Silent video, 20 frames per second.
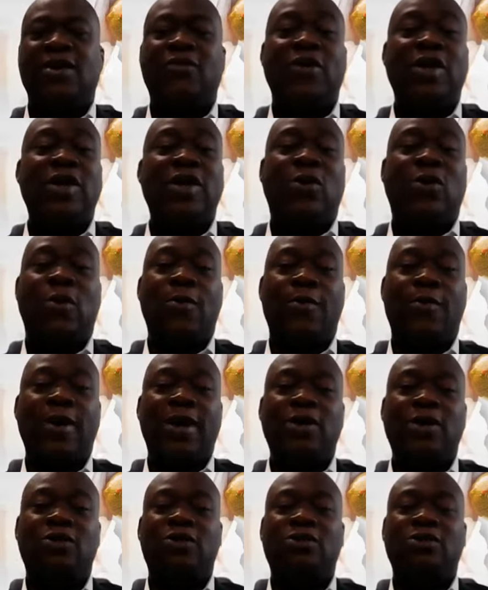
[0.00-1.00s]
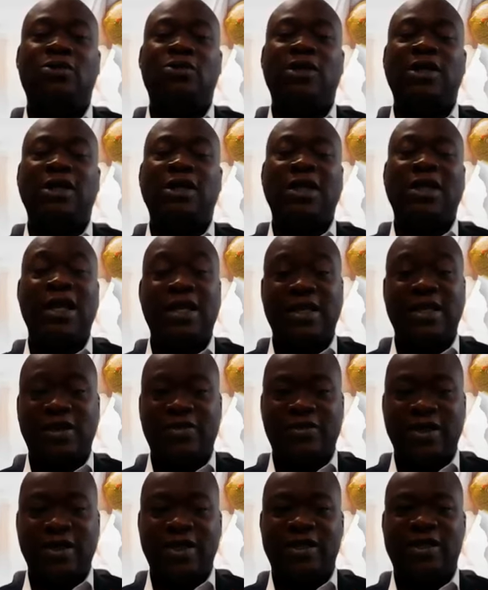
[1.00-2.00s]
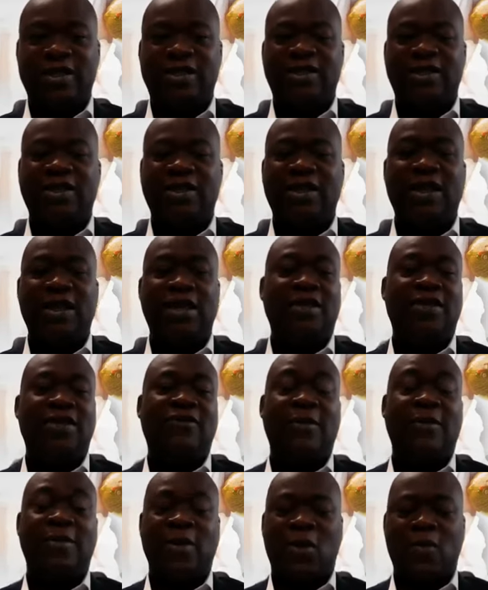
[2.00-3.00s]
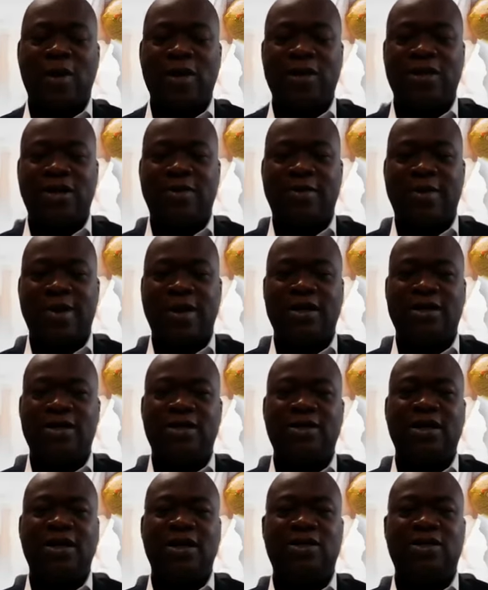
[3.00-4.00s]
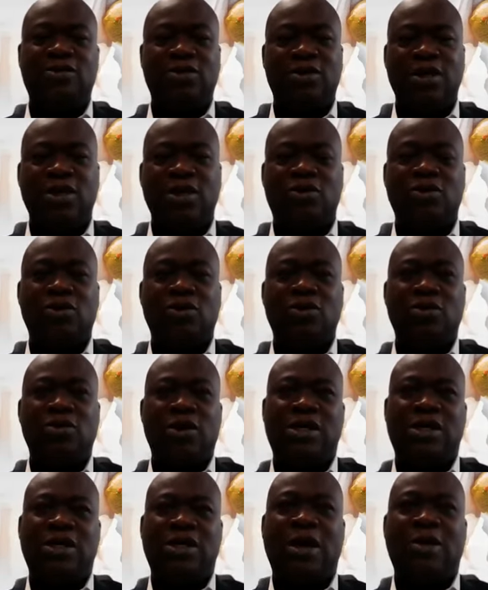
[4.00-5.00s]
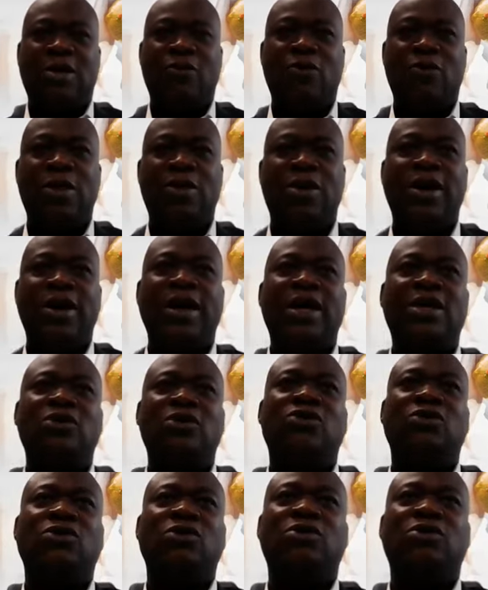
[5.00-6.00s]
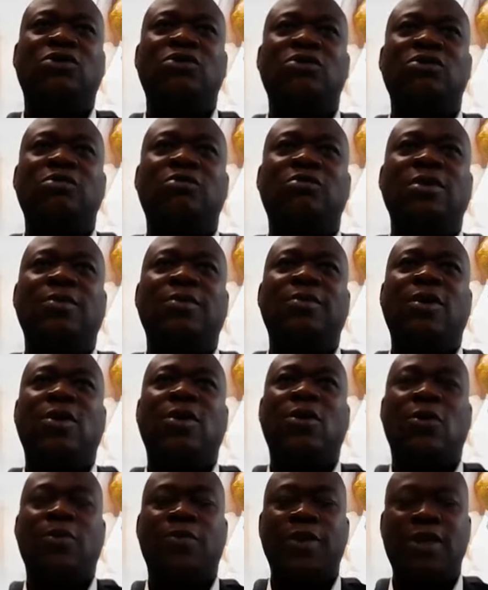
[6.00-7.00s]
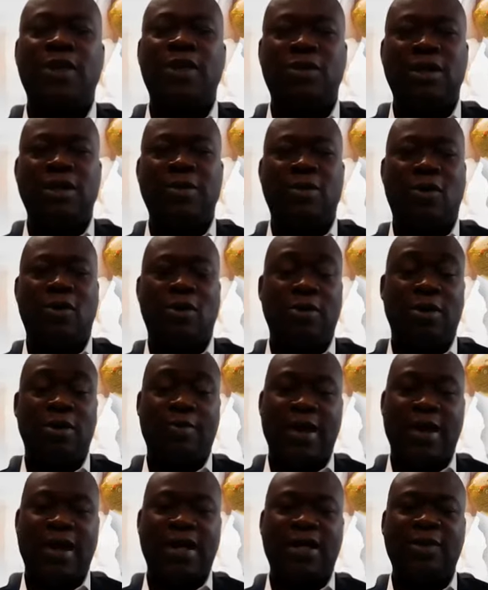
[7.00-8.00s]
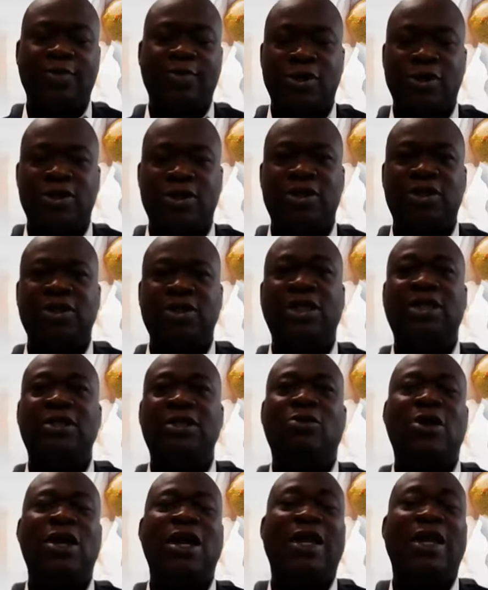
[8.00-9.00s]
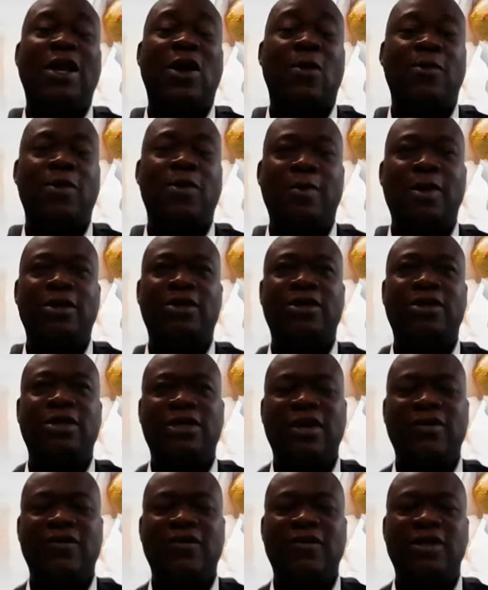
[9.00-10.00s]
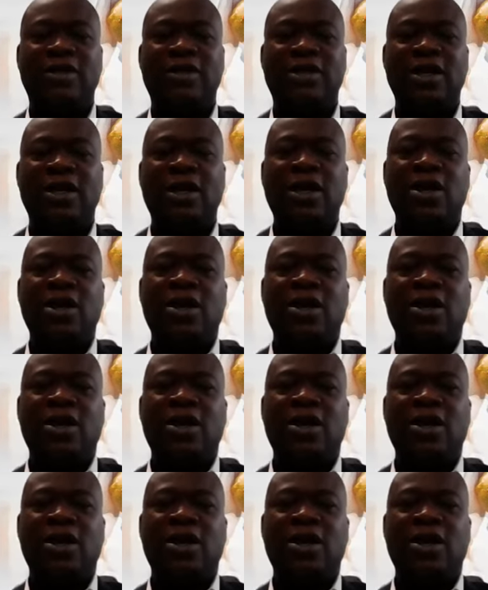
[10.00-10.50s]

when you compare to the lending rates from the commercial banks today. So we are not here to maybe compete with the banks, but it's more like a complementary service